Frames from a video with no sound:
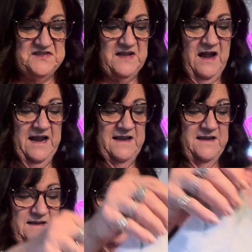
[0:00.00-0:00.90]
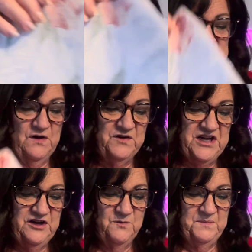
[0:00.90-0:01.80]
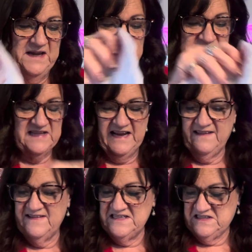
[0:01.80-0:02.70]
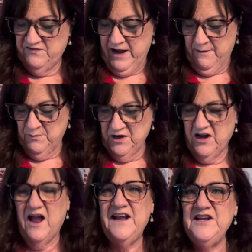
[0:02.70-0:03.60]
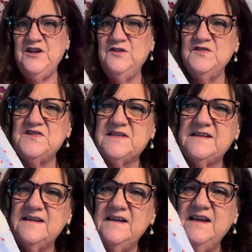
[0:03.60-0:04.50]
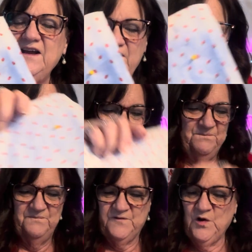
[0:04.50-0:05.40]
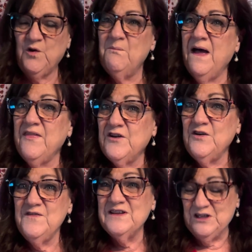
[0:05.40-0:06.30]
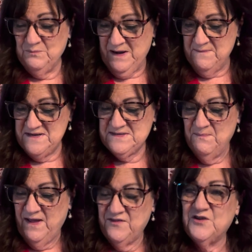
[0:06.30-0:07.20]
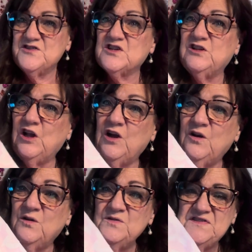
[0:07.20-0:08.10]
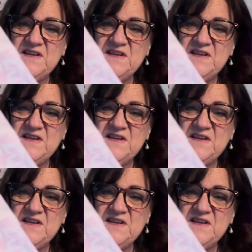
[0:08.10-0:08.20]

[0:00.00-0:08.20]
side, which is so cute because like this fabric I used for her mother, the little baby's mother's clothes.